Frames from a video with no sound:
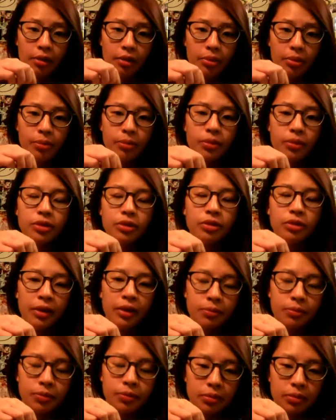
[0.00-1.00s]
people do
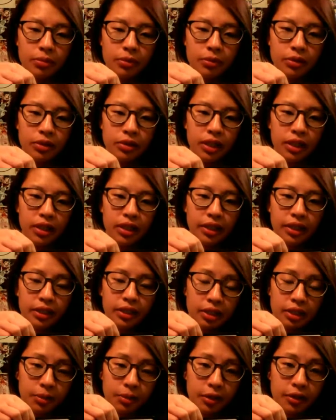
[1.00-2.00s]
have trouble saying like
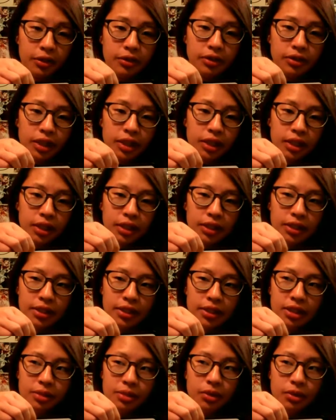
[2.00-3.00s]
the diphthongs, and
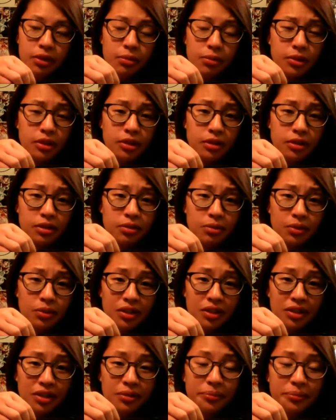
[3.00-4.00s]
this is pretty much
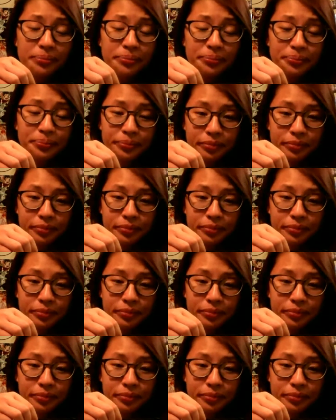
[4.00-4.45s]
one of them.